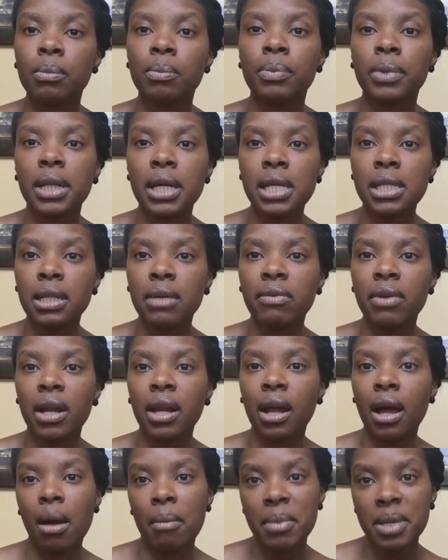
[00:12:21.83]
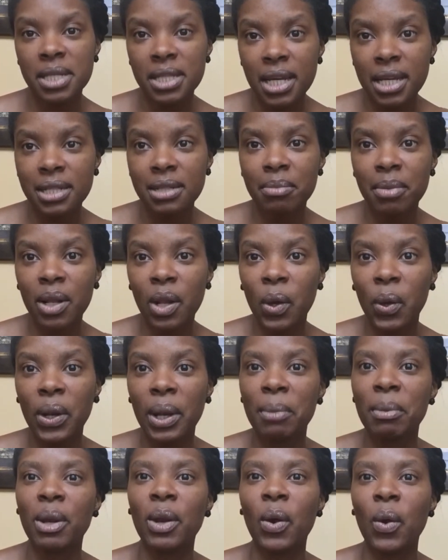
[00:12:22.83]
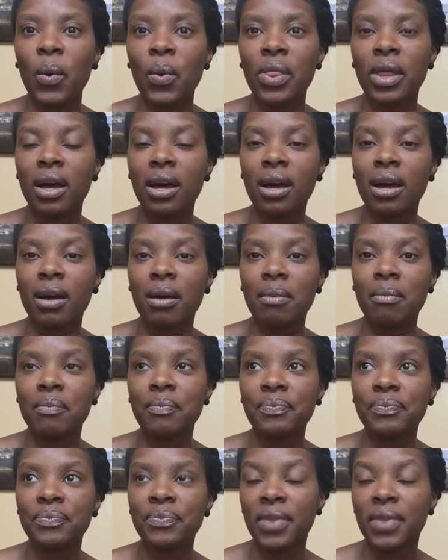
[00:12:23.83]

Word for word: please leave it in the comment section below and let me know the, um,